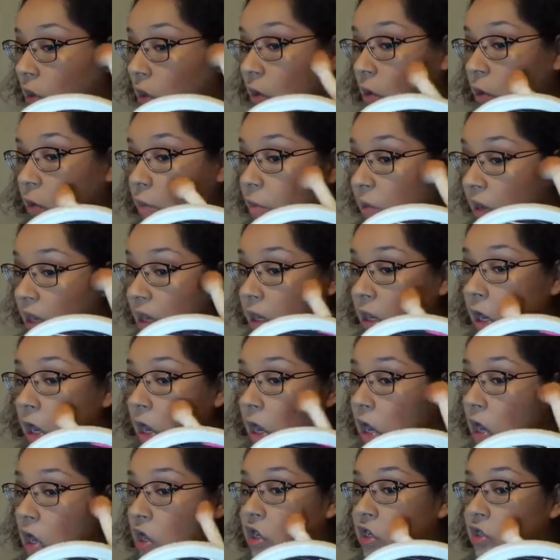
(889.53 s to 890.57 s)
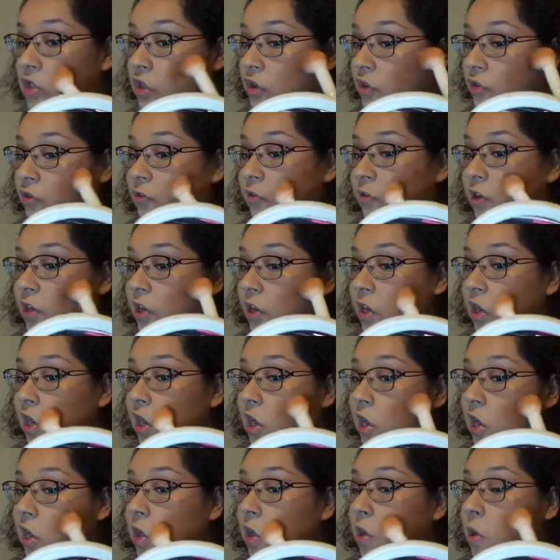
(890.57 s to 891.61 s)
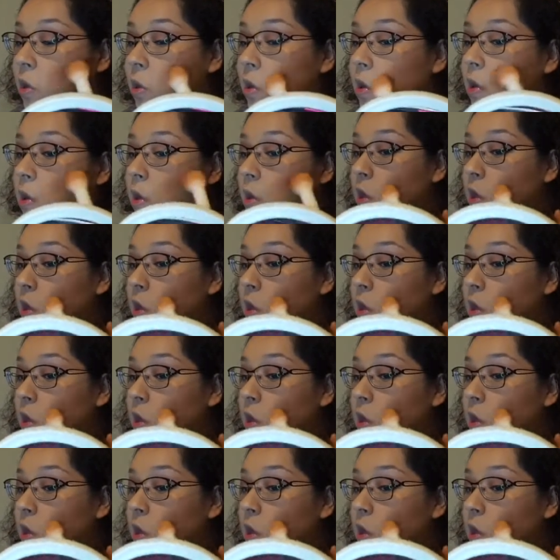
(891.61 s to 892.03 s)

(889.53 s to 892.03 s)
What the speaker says: oh my God. He started freaking out.